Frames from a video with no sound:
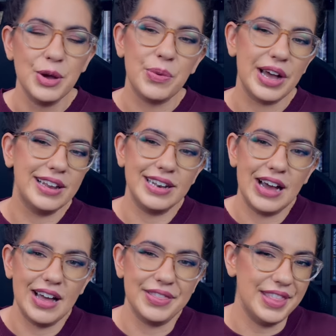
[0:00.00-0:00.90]
but
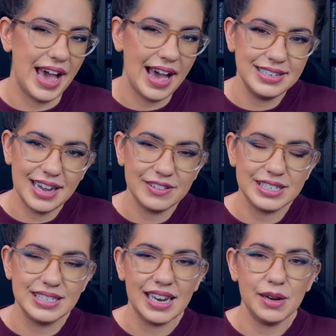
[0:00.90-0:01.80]
not that
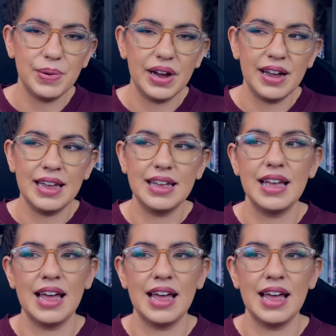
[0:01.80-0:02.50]
devastated by,